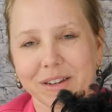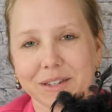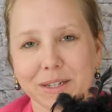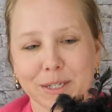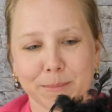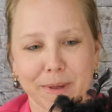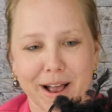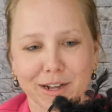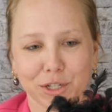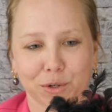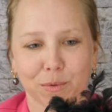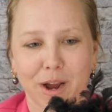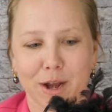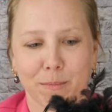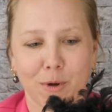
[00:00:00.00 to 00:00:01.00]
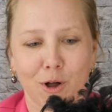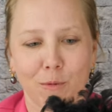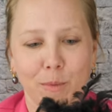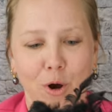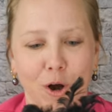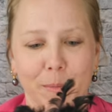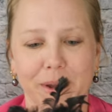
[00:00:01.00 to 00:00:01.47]
list is Masquerade Ball
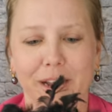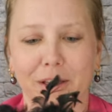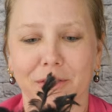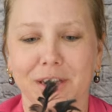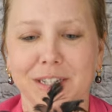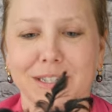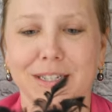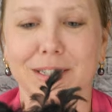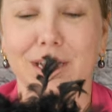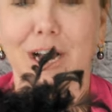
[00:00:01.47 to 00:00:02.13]
Barbie. Now, this is